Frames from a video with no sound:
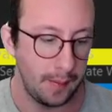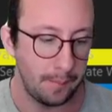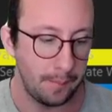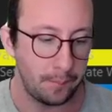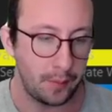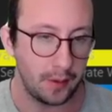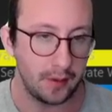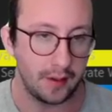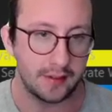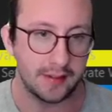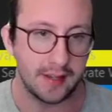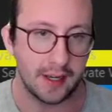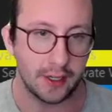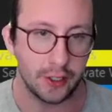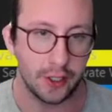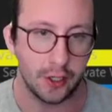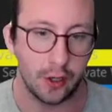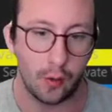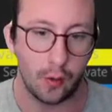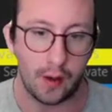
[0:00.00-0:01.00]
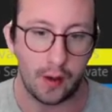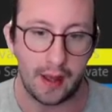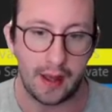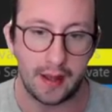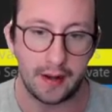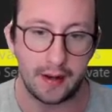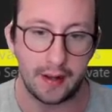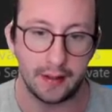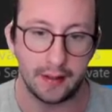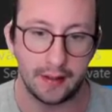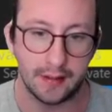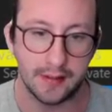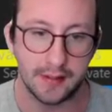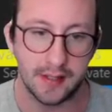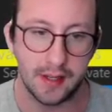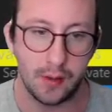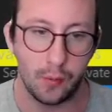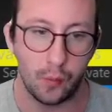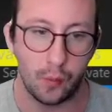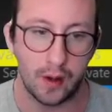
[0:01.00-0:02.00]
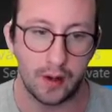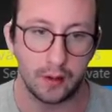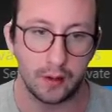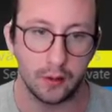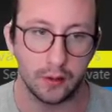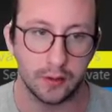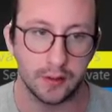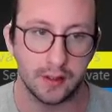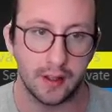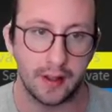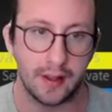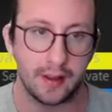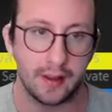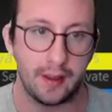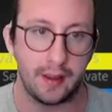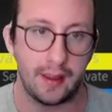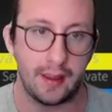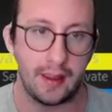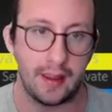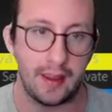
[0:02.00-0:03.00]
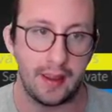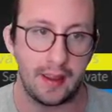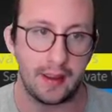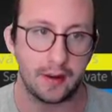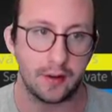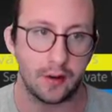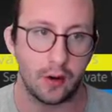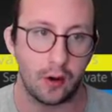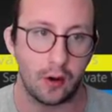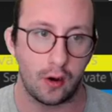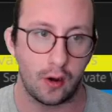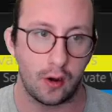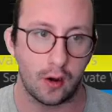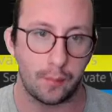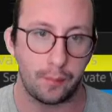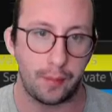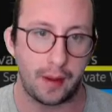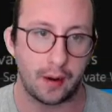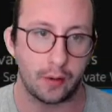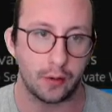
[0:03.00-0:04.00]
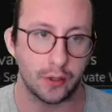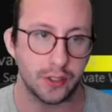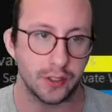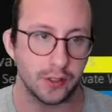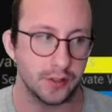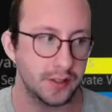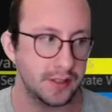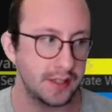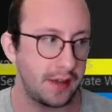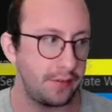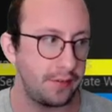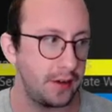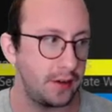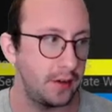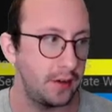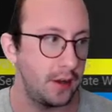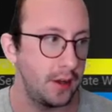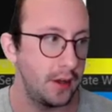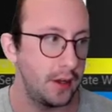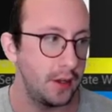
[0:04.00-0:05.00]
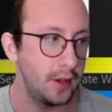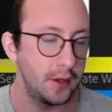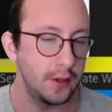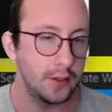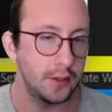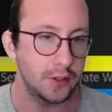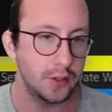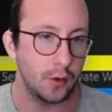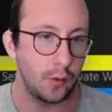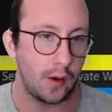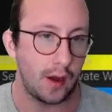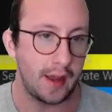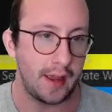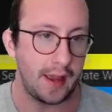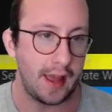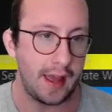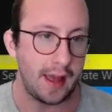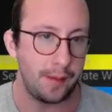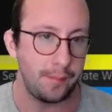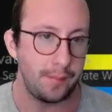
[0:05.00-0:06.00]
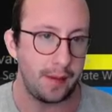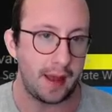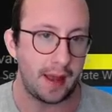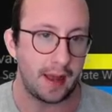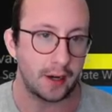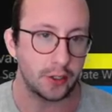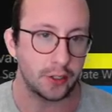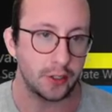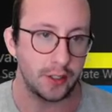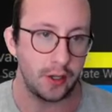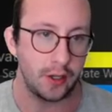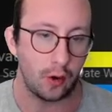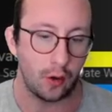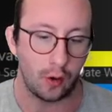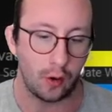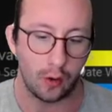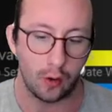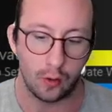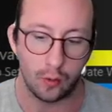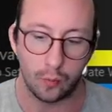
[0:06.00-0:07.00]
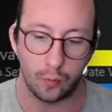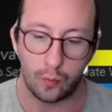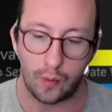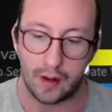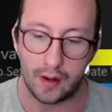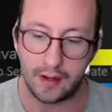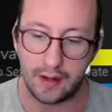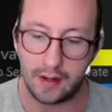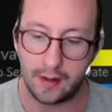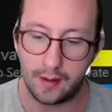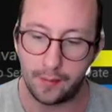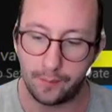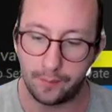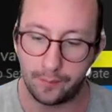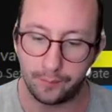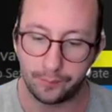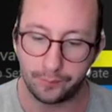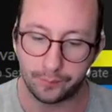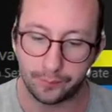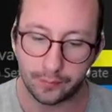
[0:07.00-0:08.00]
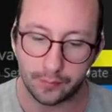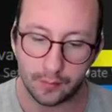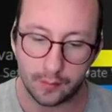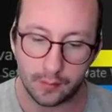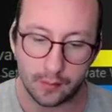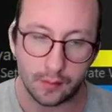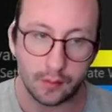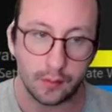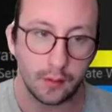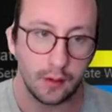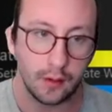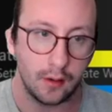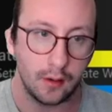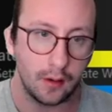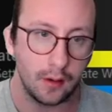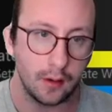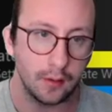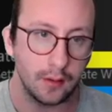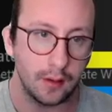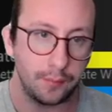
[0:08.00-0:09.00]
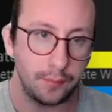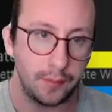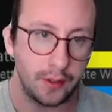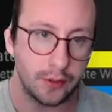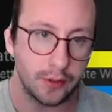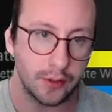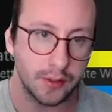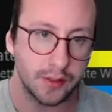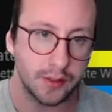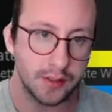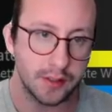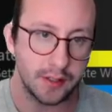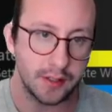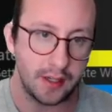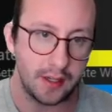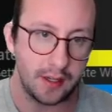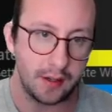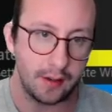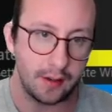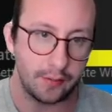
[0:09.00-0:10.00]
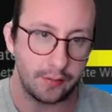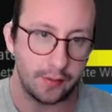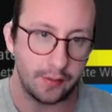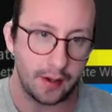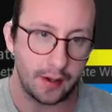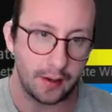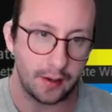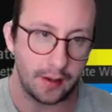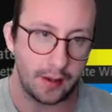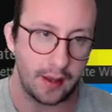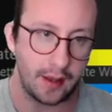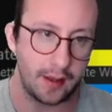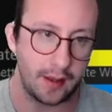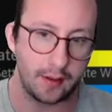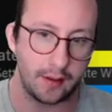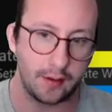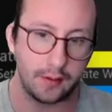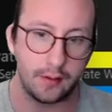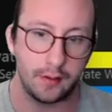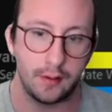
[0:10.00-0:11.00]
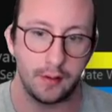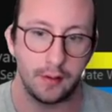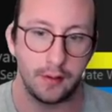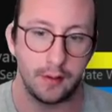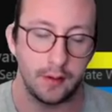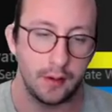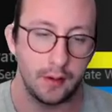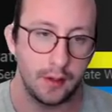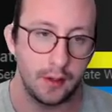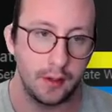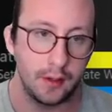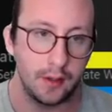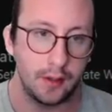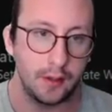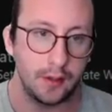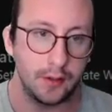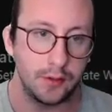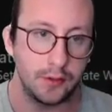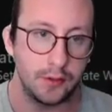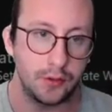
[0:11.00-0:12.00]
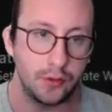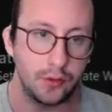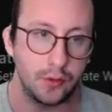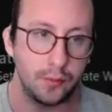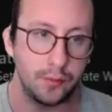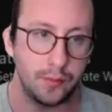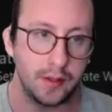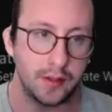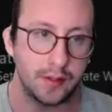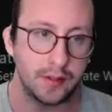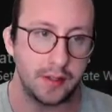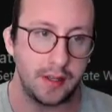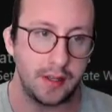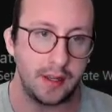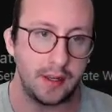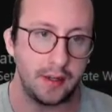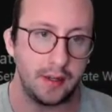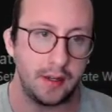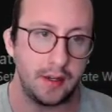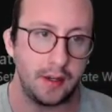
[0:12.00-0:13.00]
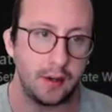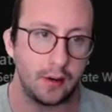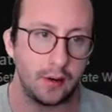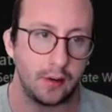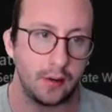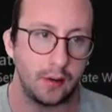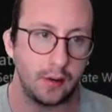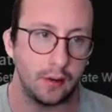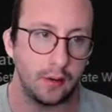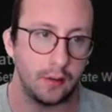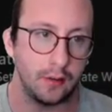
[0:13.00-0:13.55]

But let's actually go ahead and let's see what it looks like in our PowerShell 7. So I am actually already, uh, let me just see if I can zoom this in here a